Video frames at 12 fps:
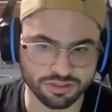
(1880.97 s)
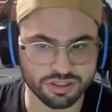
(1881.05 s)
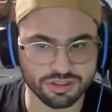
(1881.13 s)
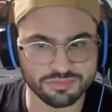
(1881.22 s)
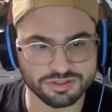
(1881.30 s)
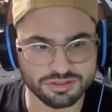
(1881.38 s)

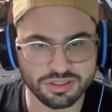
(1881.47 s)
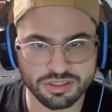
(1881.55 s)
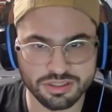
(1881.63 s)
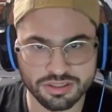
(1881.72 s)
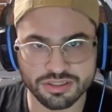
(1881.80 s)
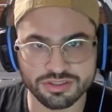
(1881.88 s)
him
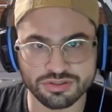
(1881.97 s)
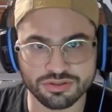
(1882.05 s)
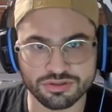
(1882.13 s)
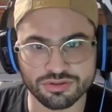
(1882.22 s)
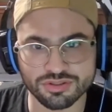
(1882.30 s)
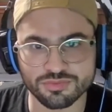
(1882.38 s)
Antonio
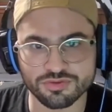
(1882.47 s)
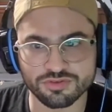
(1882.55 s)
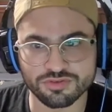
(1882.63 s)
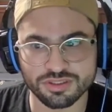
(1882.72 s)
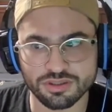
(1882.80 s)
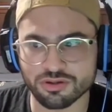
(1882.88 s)
in this
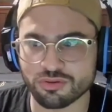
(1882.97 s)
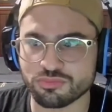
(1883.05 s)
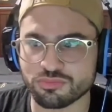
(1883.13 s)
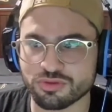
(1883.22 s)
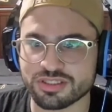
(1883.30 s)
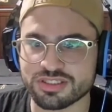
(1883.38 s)
movie. Although
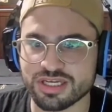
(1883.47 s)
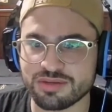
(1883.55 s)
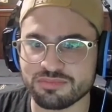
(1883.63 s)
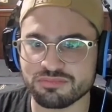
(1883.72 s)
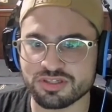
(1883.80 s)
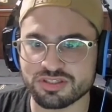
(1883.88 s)
his
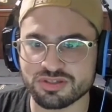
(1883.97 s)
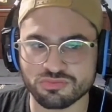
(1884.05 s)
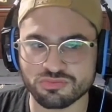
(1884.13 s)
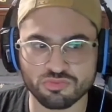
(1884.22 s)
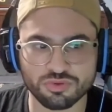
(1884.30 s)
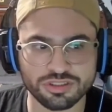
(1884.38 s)
name isn't
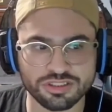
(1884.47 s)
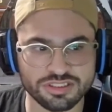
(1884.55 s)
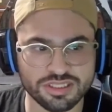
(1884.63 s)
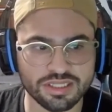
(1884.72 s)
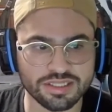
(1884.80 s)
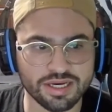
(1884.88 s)
really
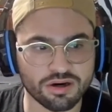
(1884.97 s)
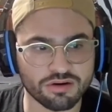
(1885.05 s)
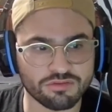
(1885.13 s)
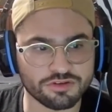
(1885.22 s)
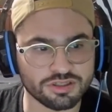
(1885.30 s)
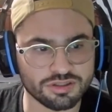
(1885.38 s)
said that
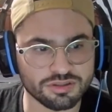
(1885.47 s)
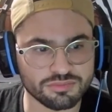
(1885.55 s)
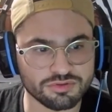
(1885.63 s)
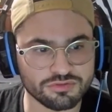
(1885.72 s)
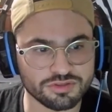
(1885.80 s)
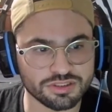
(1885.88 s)
often in the movie.